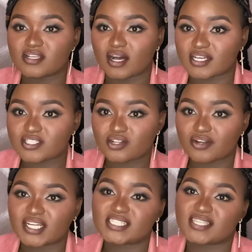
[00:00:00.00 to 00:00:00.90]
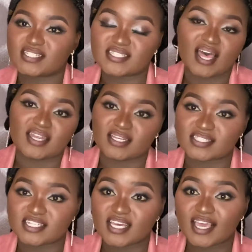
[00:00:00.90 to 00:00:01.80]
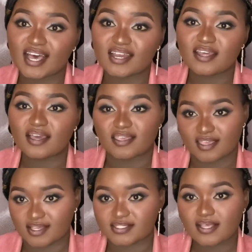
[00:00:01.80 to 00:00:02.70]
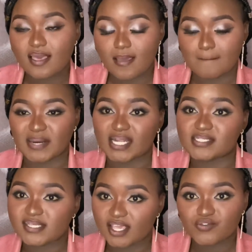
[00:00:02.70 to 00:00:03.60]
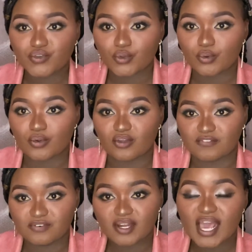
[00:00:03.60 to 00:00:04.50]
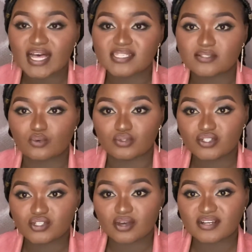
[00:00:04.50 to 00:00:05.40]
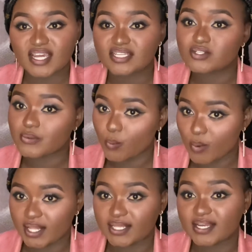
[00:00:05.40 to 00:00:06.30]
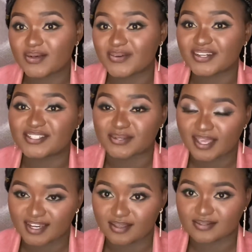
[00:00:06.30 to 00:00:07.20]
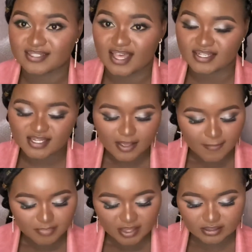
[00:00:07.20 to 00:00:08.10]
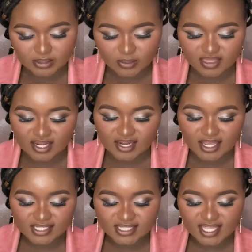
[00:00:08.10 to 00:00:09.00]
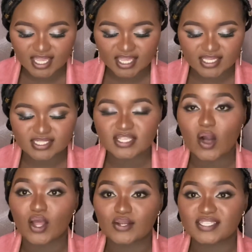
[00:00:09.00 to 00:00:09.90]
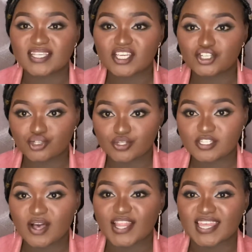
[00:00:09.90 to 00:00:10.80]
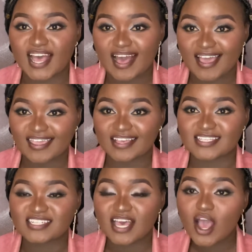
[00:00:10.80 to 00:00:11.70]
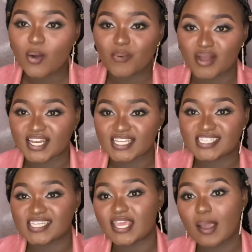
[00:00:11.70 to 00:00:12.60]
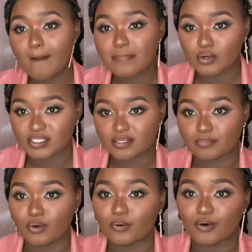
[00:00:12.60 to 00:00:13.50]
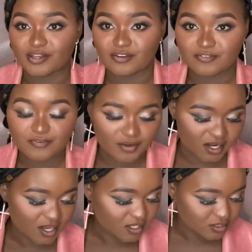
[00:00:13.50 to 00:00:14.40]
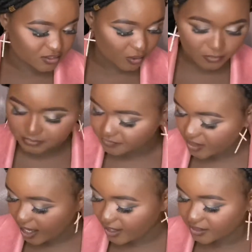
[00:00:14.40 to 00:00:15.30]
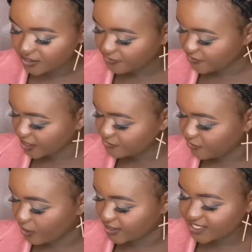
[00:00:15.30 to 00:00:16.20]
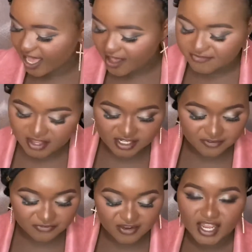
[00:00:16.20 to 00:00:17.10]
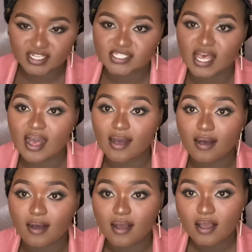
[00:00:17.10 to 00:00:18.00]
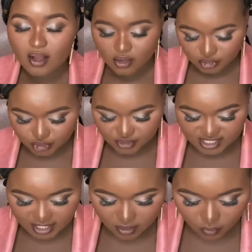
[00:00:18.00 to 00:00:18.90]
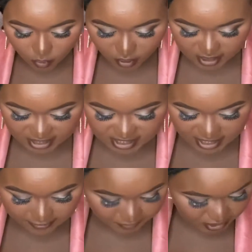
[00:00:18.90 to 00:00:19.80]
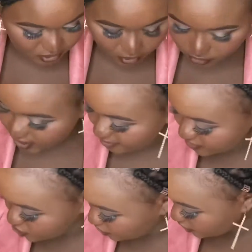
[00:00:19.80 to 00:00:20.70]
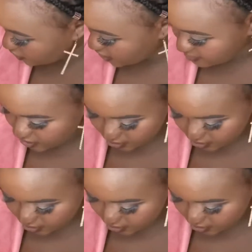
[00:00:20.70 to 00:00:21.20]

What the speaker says: storage, that's an SD card. Yes, but if your phone has good storage, well and good, you can use that. So the next thing is always shoot on the highest quality possible on your phone. So the different phones have different shooting quality. So let me show you. Let me